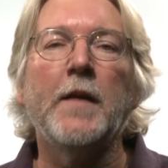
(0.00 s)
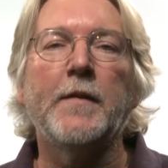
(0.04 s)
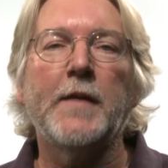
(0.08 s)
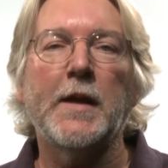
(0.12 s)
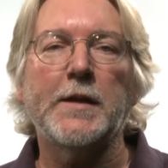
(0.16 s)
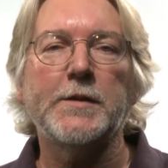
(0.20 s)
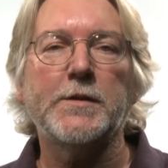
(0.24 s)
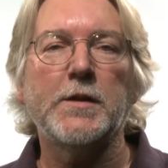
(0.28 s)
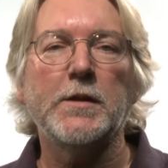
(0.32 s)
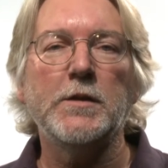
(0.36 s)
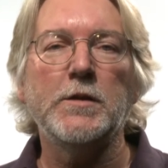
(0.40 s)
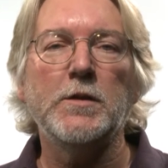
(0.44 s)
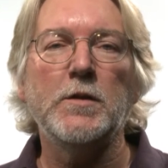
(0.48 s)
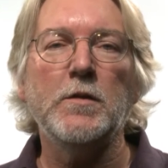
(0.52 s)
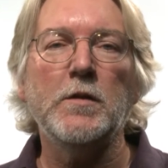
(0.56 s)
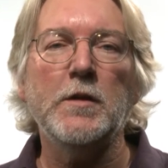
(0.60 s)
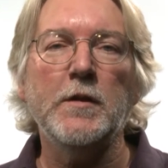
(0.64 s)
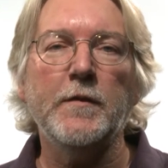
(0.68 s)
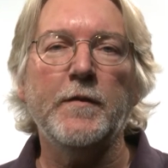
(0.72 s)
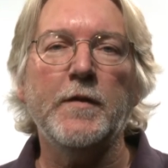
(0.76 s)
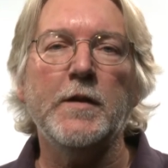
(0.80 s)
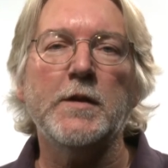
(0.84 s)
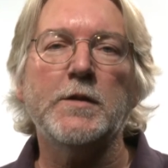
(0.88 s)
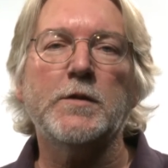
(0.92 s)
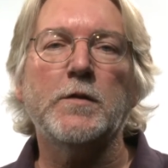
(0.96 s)
That's a
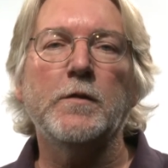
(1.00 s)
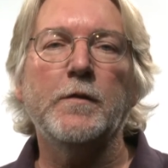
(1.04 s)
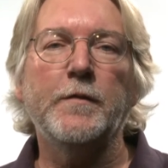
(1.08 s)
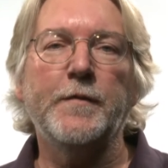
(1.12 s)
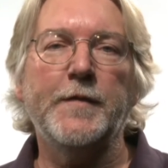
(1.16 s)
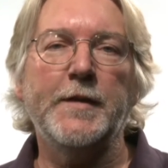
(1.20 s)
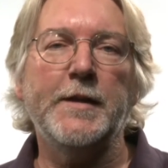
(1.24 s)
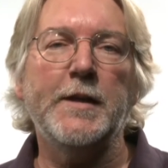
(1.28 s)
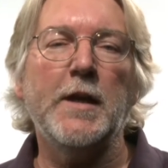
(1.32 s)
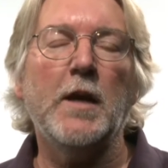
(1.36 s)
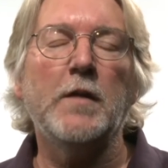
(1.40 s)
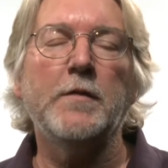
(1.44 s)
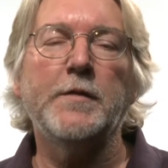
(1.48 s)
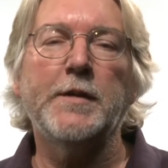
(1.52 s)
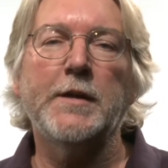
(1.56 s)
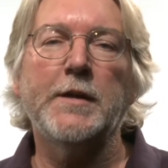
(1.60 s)
universal video